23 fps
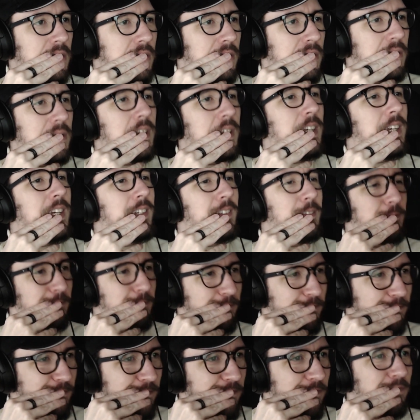Nah.
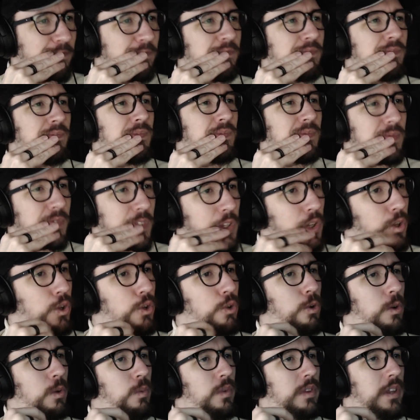You go
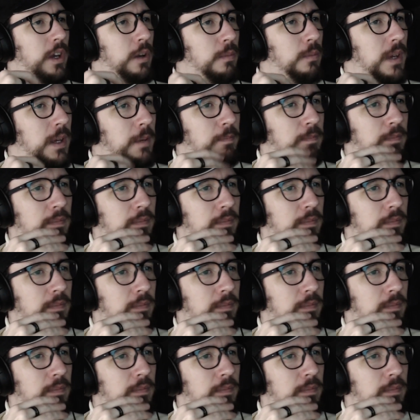on without me.